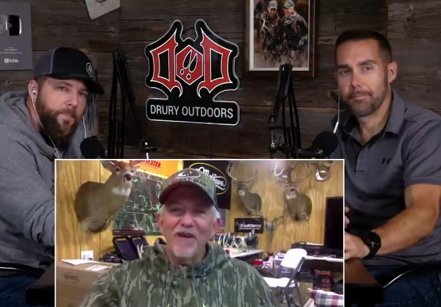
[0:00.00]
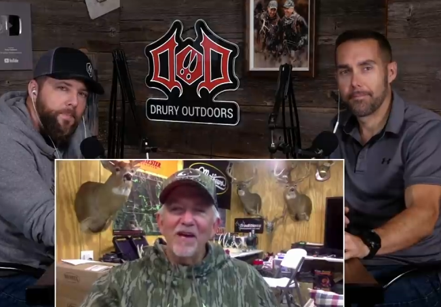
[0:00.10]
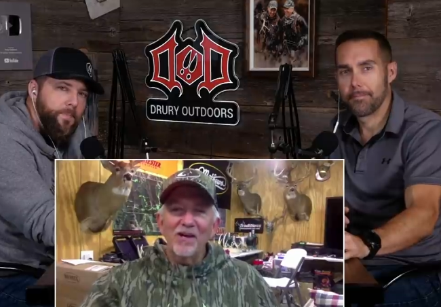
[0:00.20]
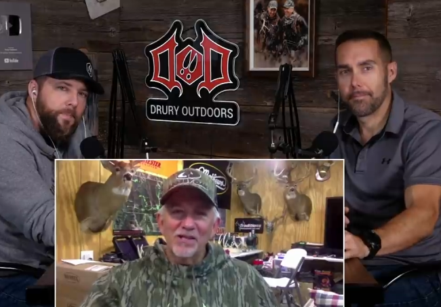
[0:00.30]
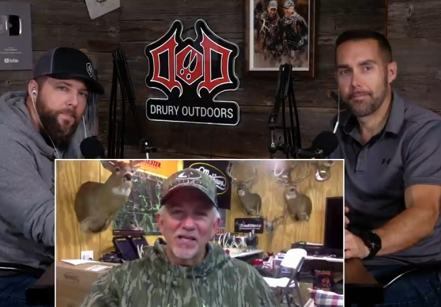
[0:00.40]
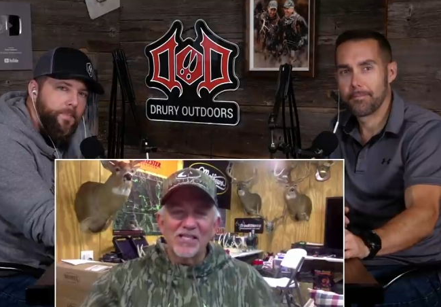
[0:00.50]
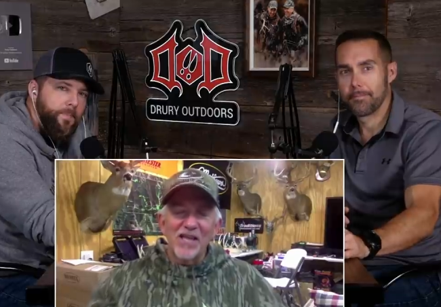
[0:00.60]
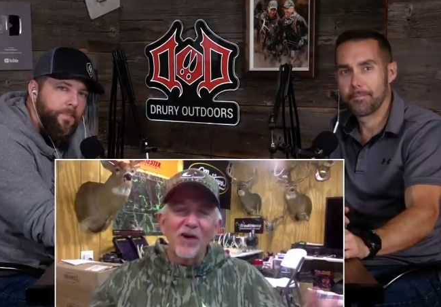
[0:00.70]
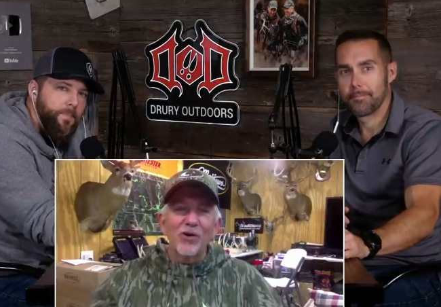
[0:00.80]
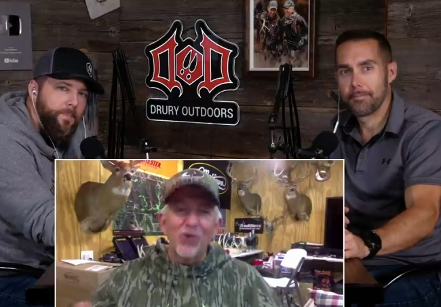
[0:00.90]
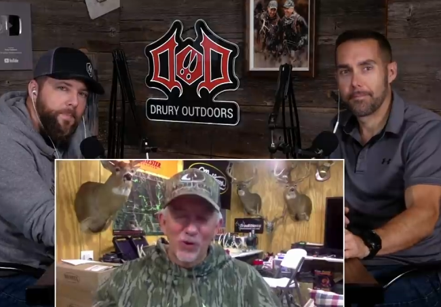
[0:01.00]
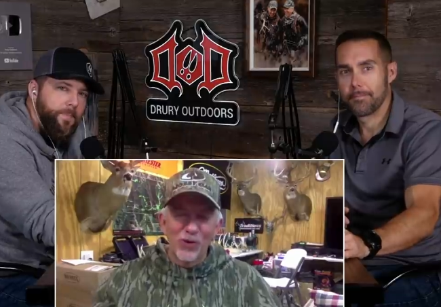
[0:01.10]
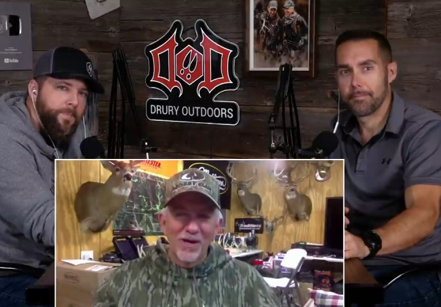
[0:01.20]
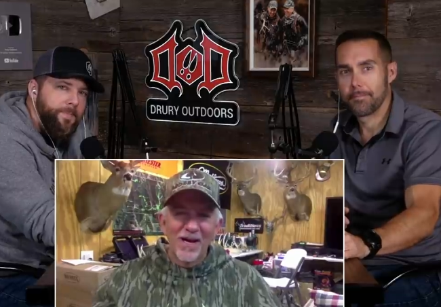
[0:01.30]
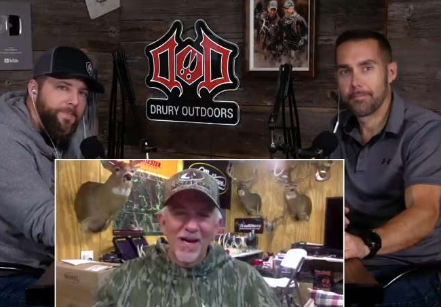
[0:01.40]
Speaker 1: failed to tell
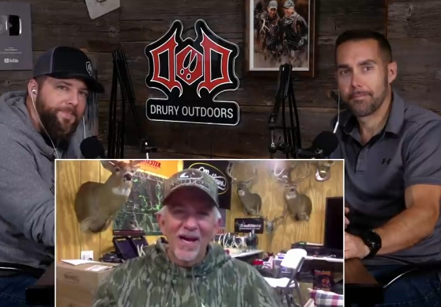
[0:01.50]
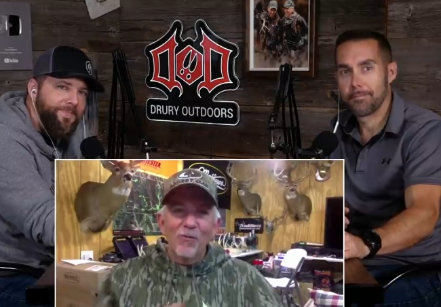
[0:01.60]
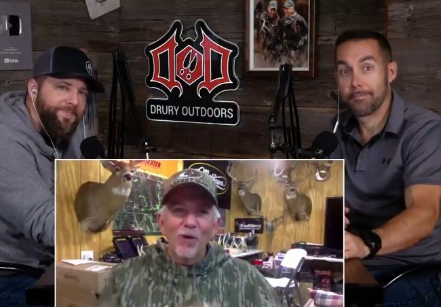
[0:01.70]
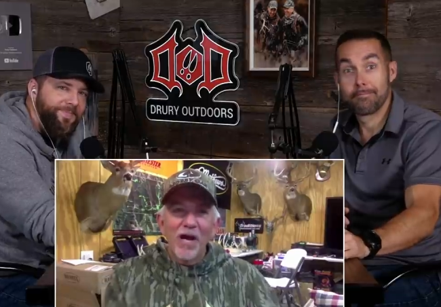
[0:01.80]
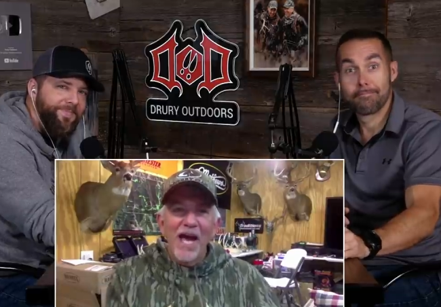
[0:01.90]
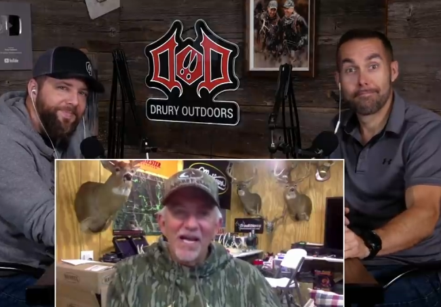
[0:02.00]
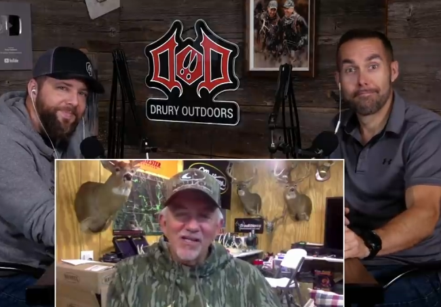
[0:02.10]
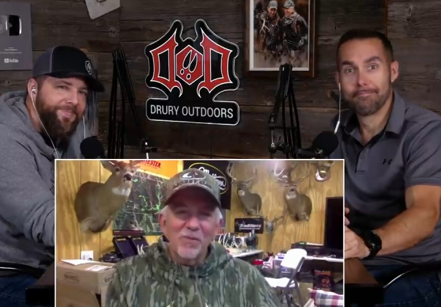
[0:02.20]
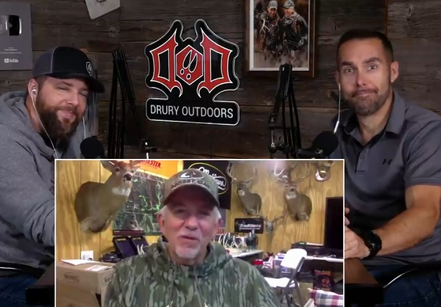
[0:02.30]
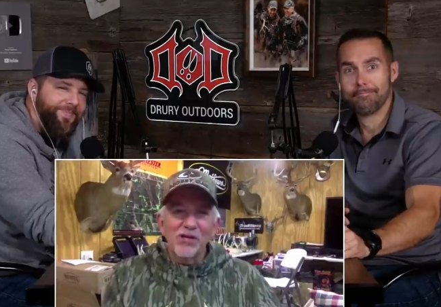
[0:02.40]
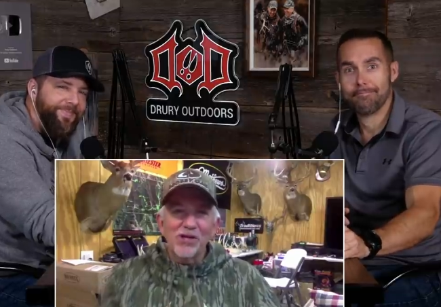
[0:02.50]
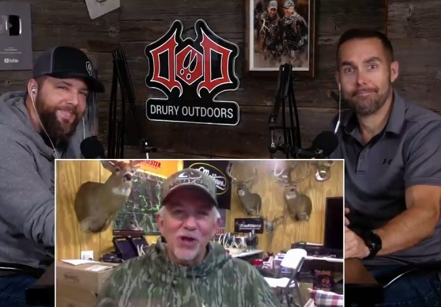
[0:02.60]
you, and what hasn't